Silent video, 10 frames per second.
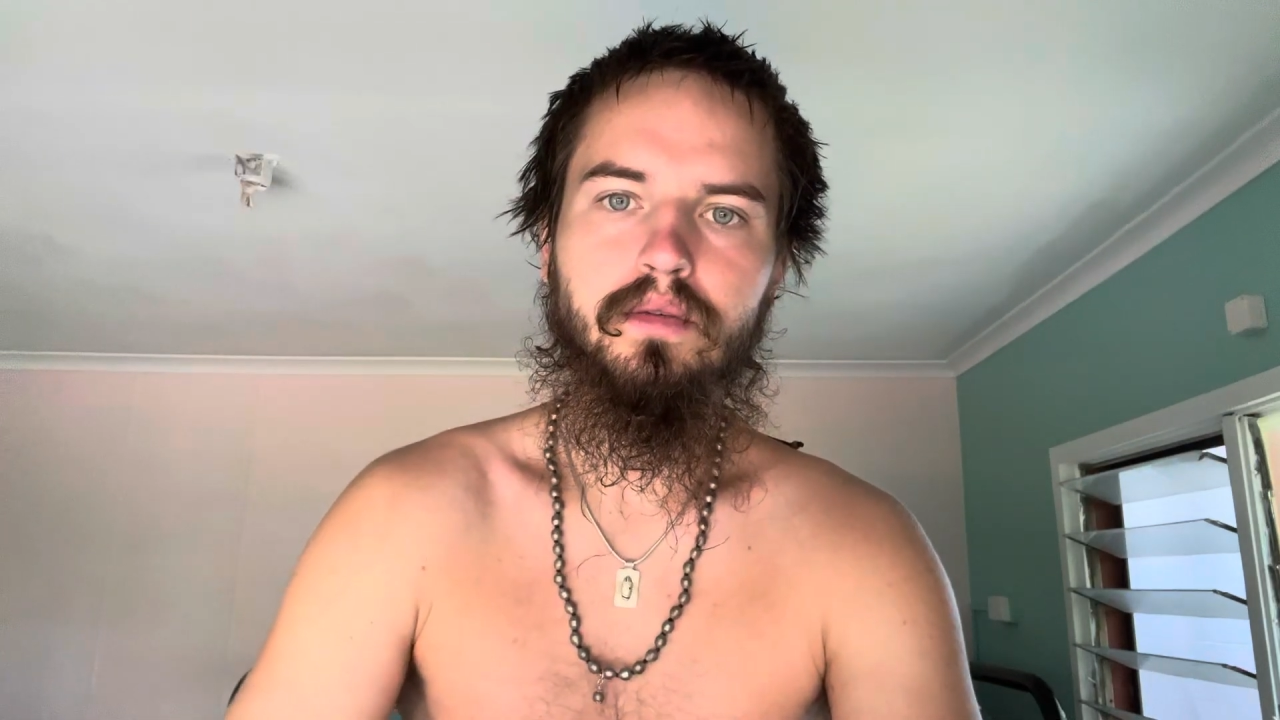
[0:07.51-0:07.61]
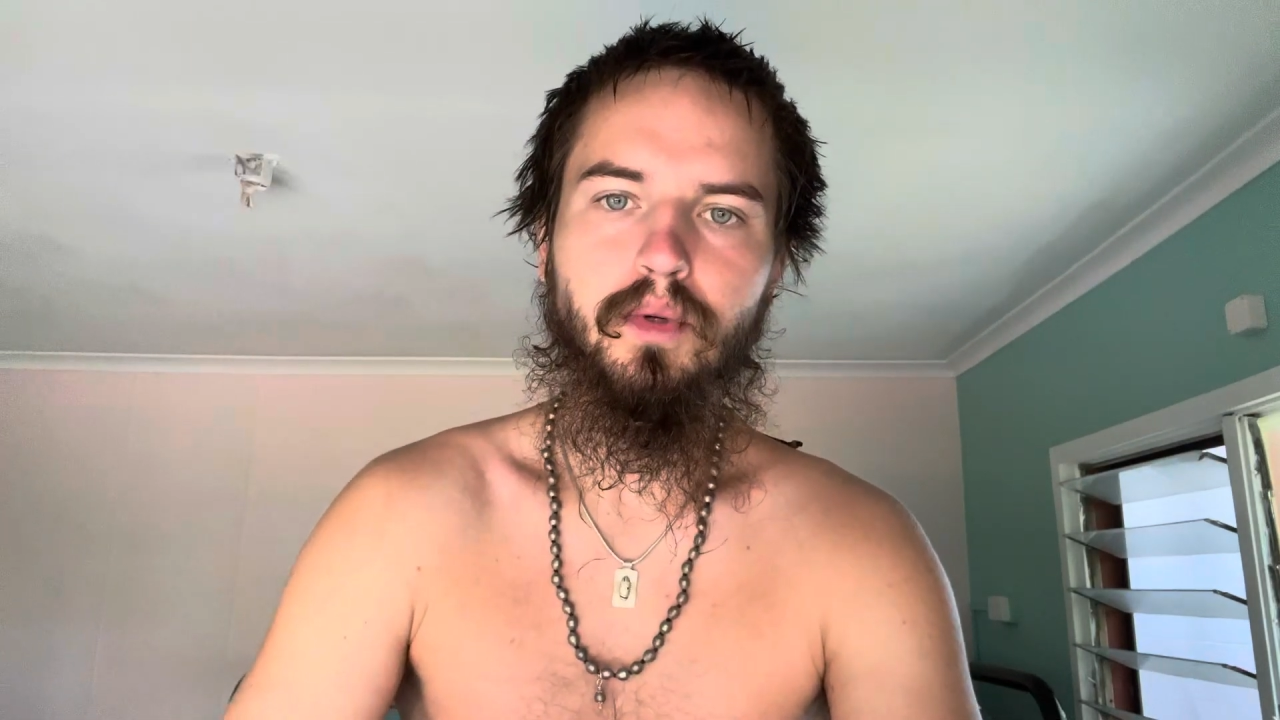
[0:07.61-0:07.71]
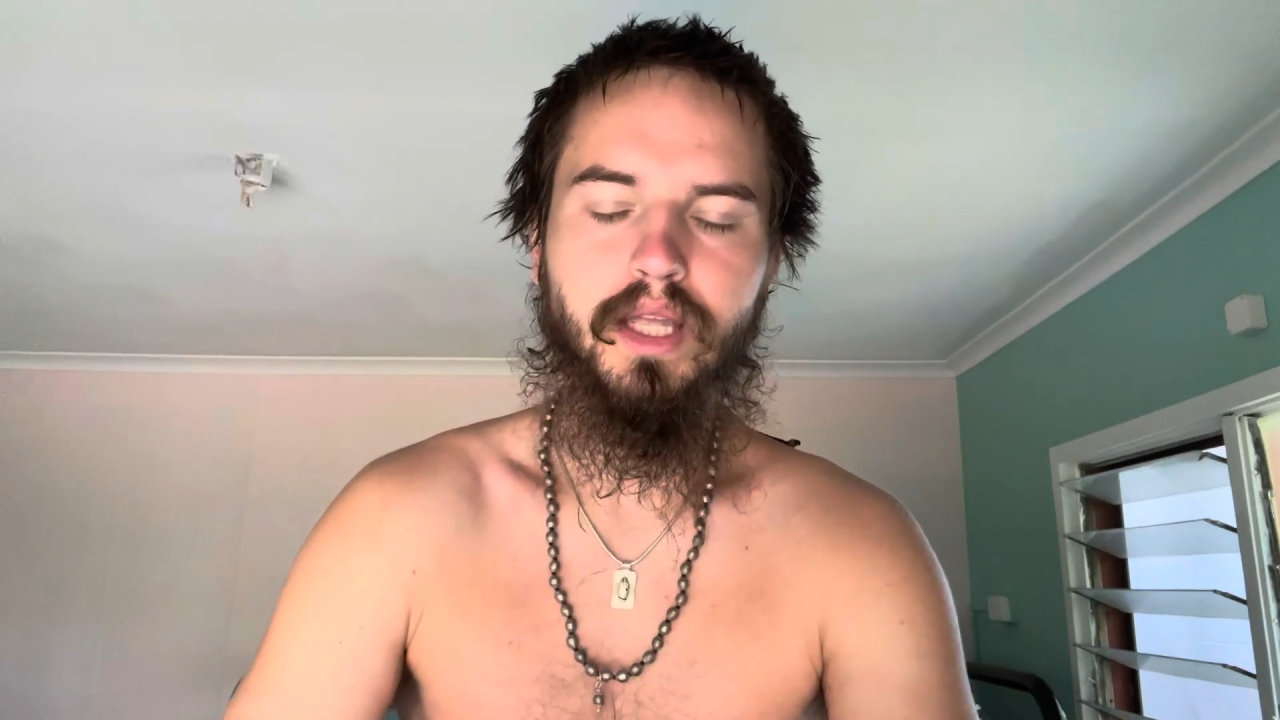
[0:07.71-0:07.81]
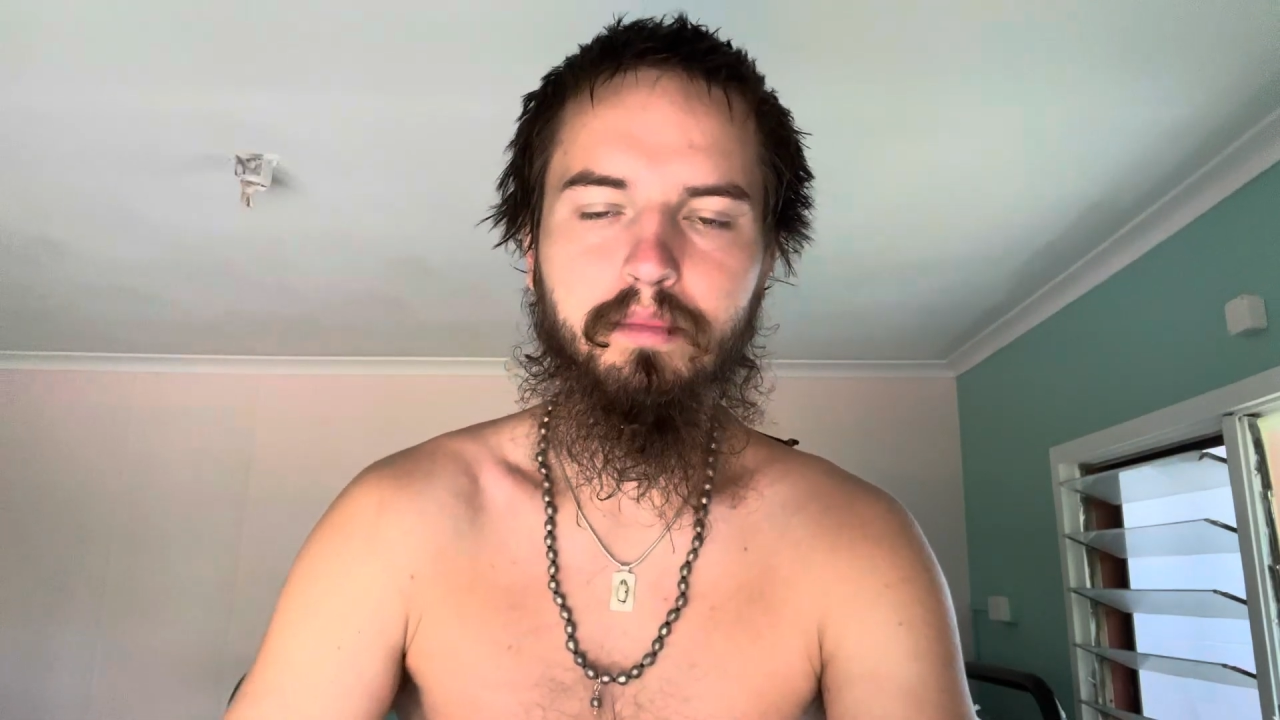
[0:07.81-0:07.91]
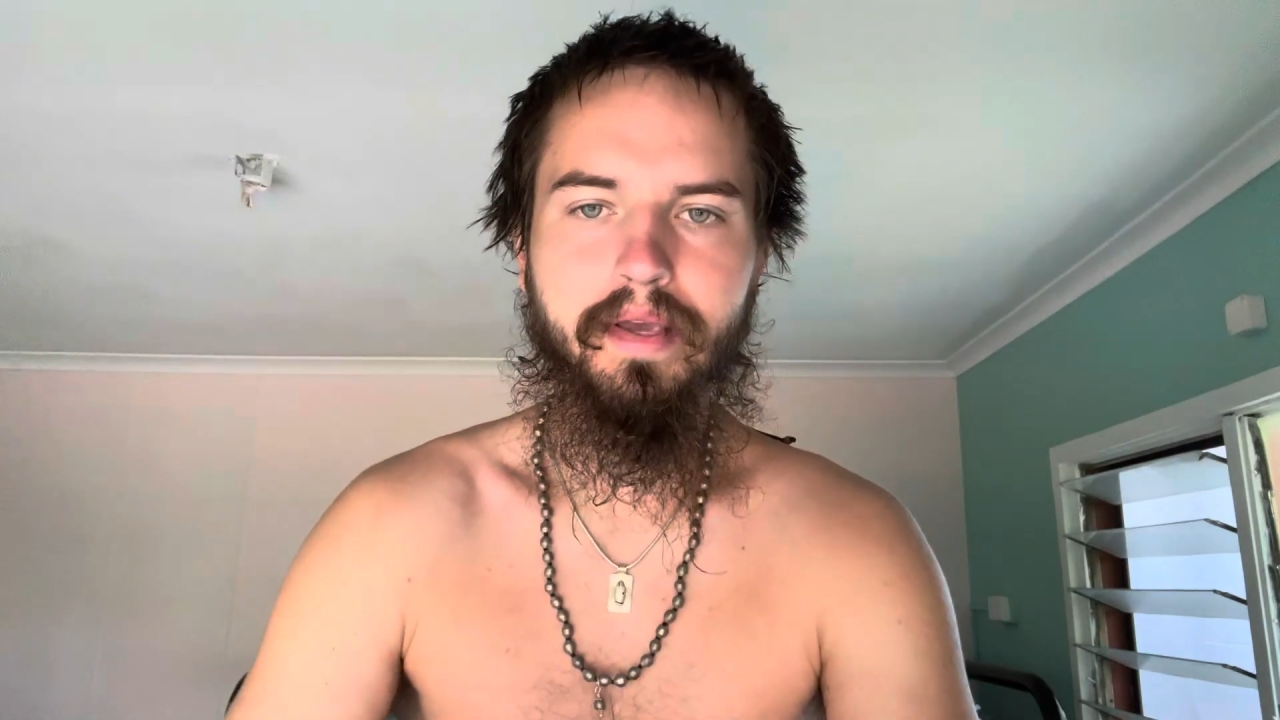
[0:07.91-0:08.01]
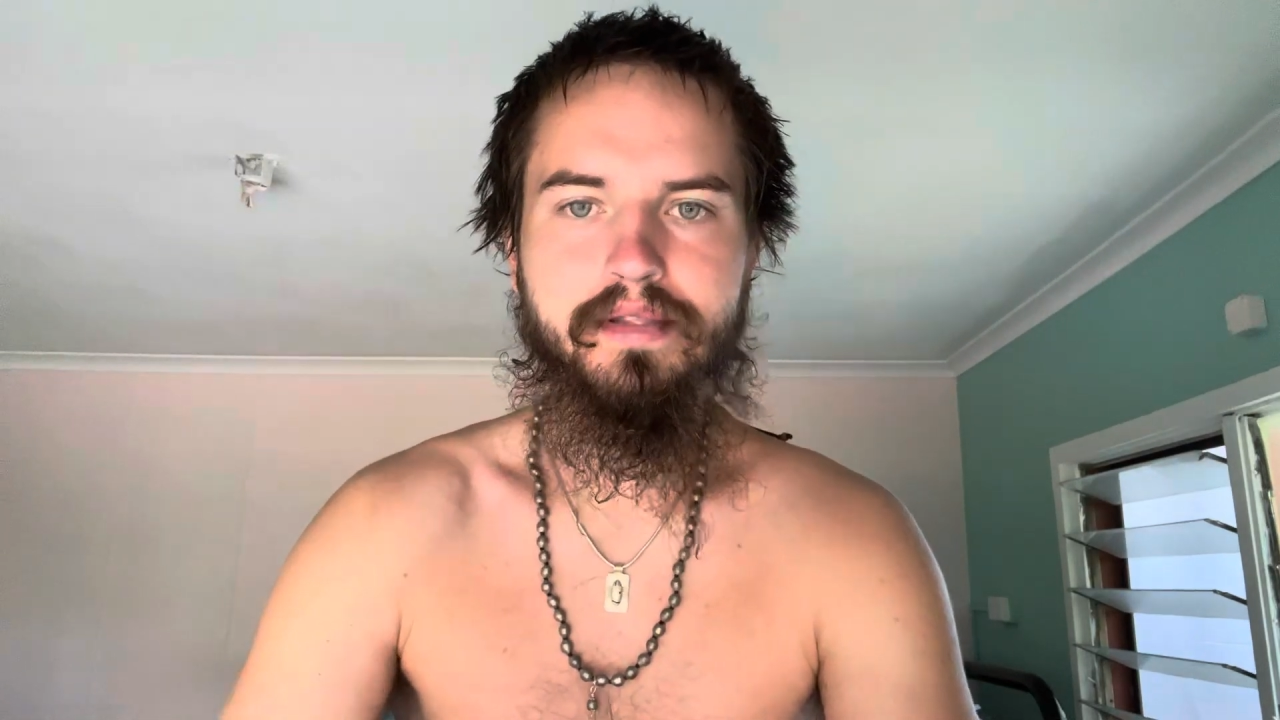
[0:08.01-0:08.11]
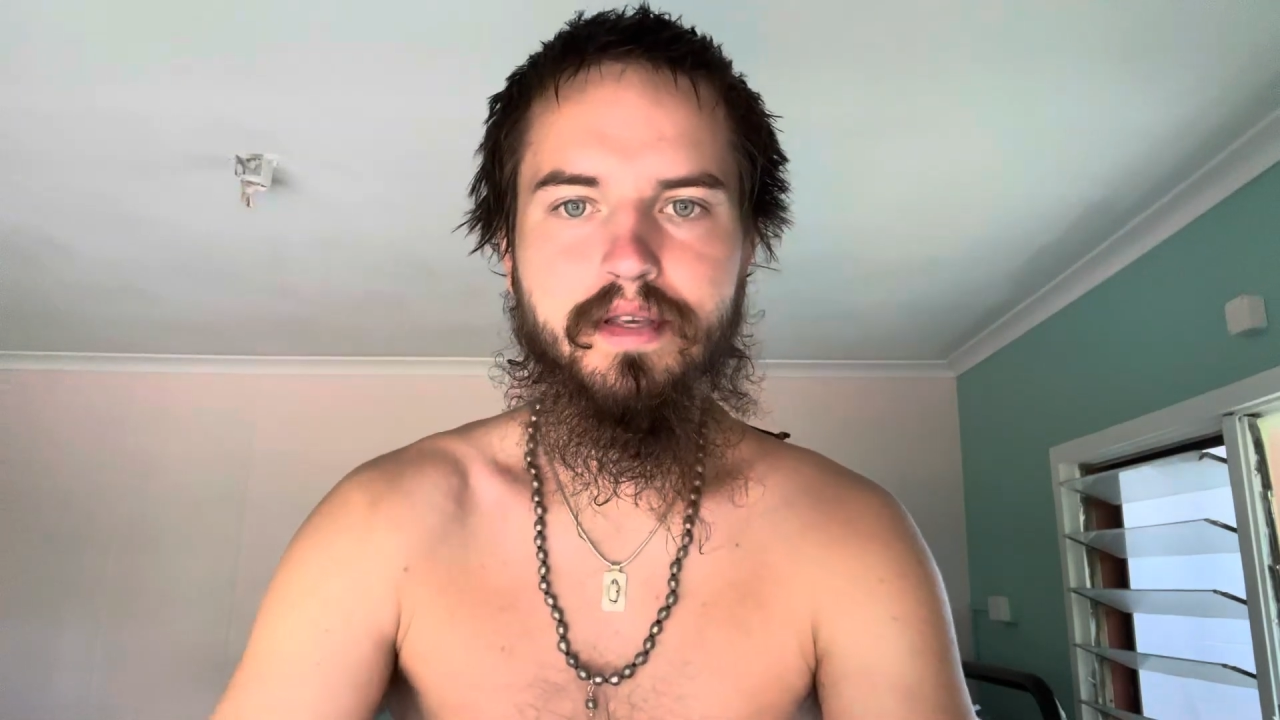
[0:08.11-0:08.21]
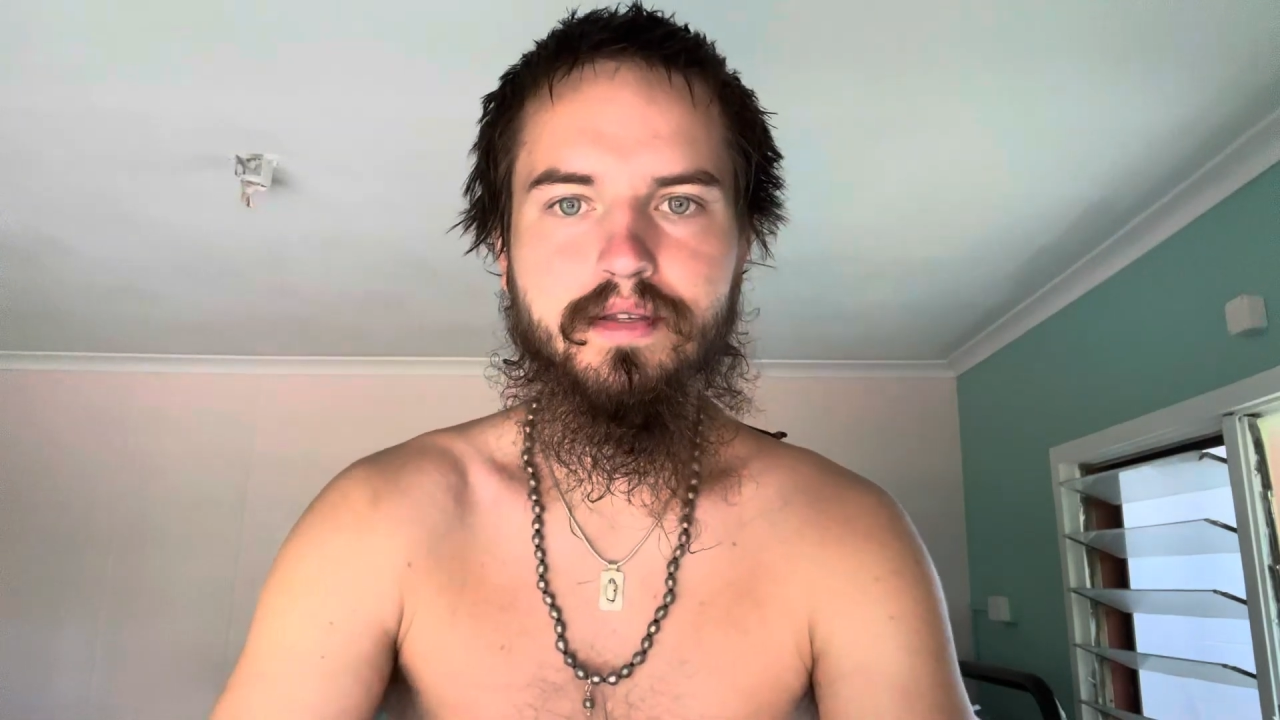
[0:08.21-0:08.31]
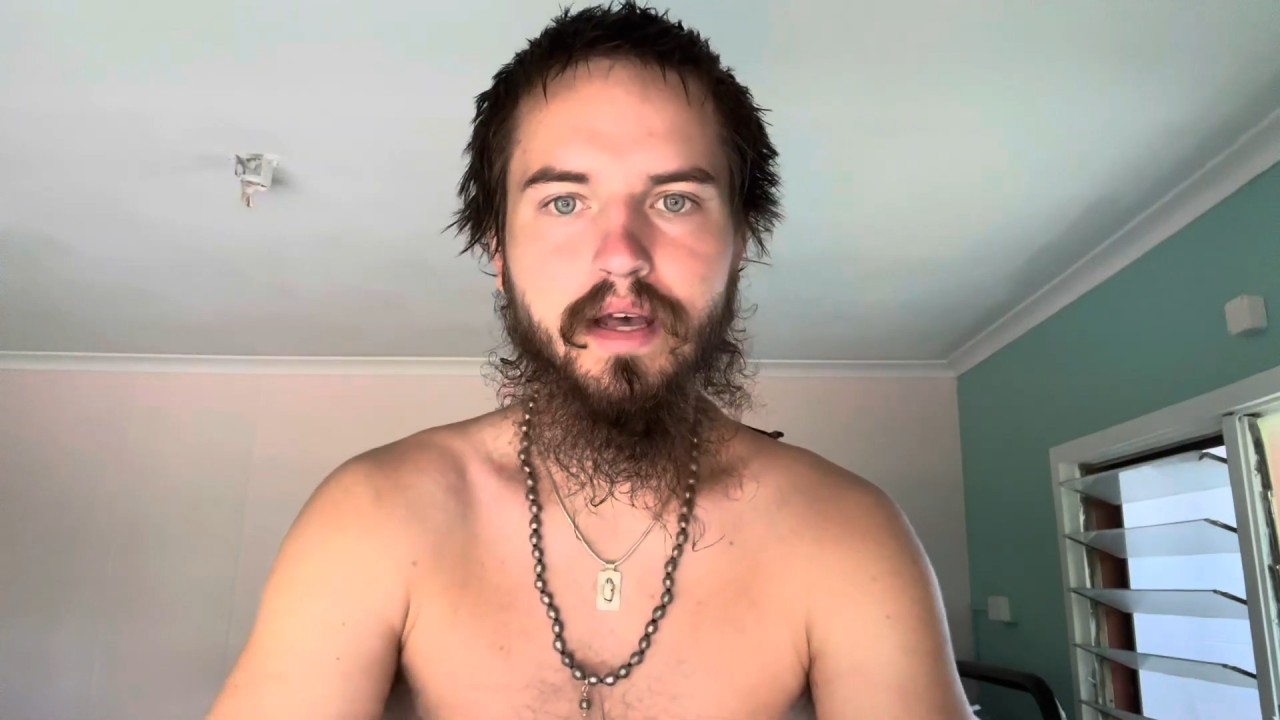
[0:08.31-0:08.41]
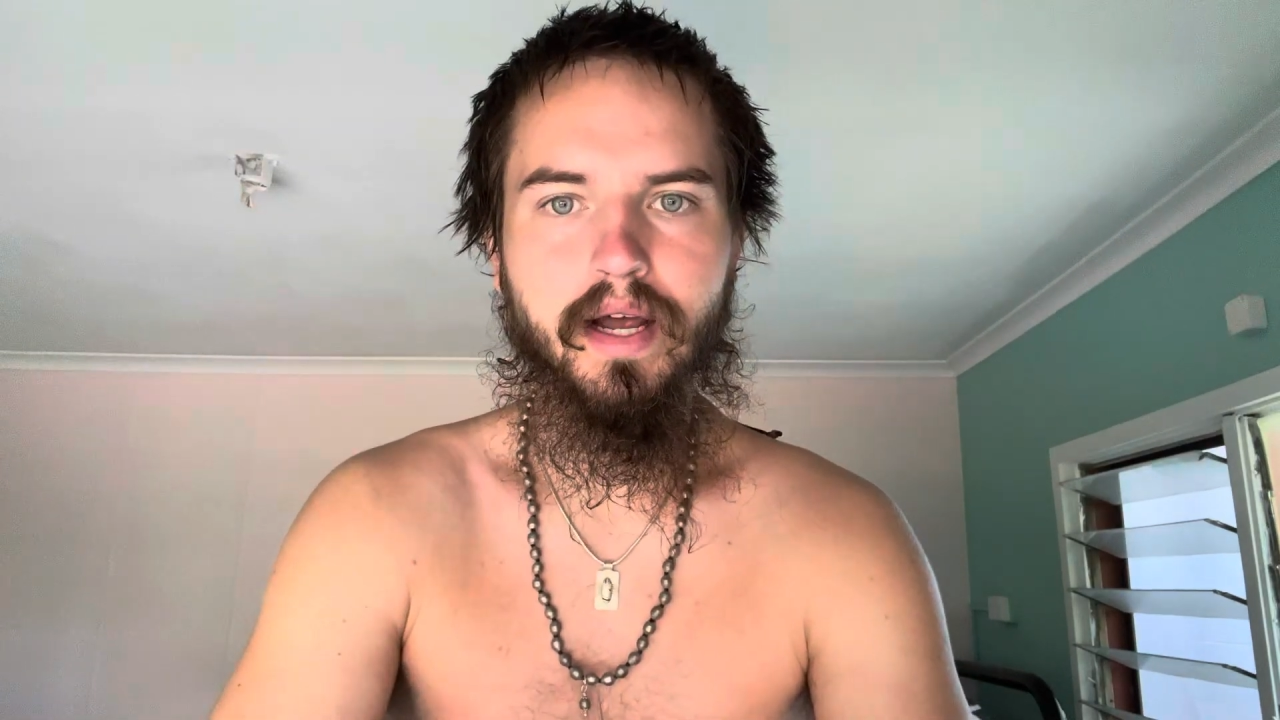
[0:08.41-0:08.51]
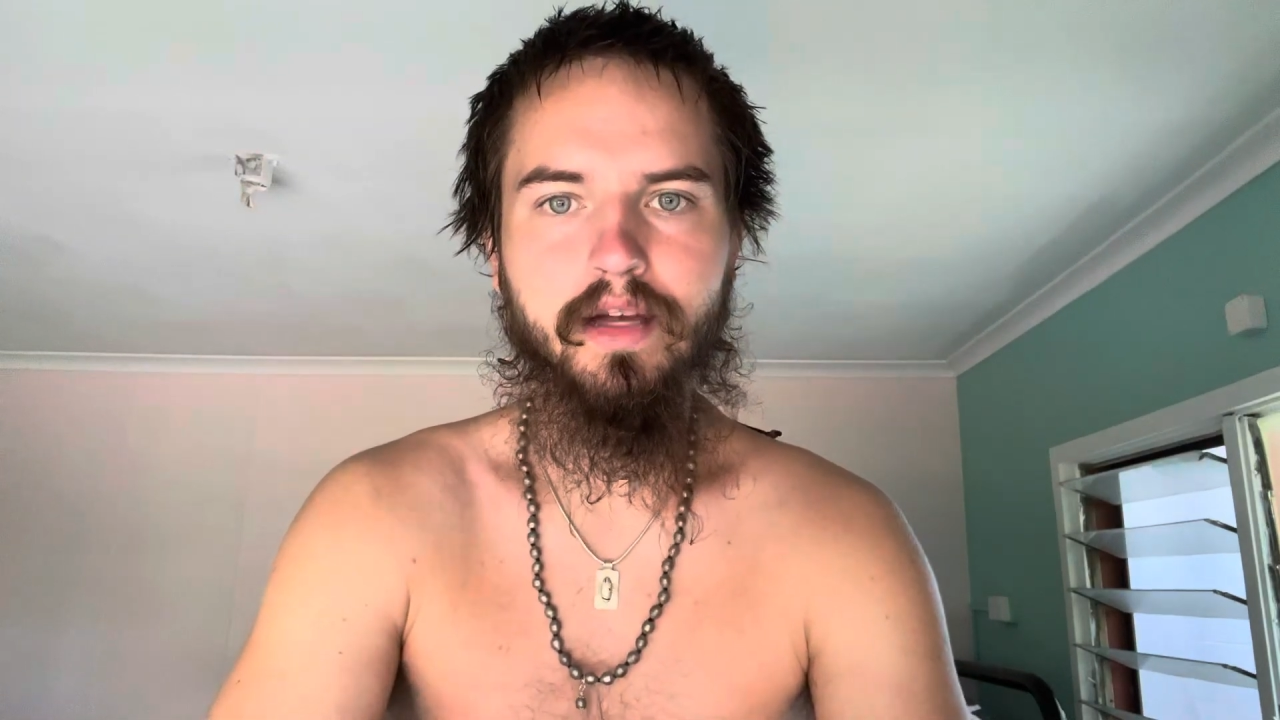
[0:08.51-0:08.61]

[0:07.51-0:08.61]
What that means is that I